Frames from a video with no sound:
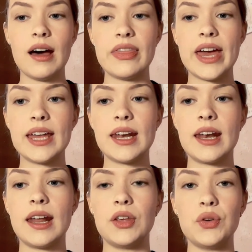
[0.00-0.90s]

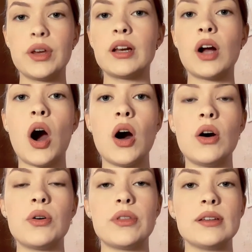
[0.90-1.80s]
then you can
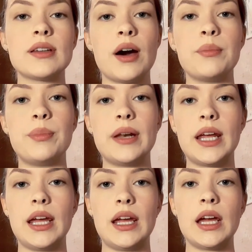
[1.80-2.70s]
call this
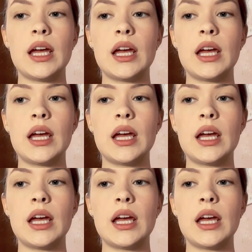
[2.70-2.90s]
company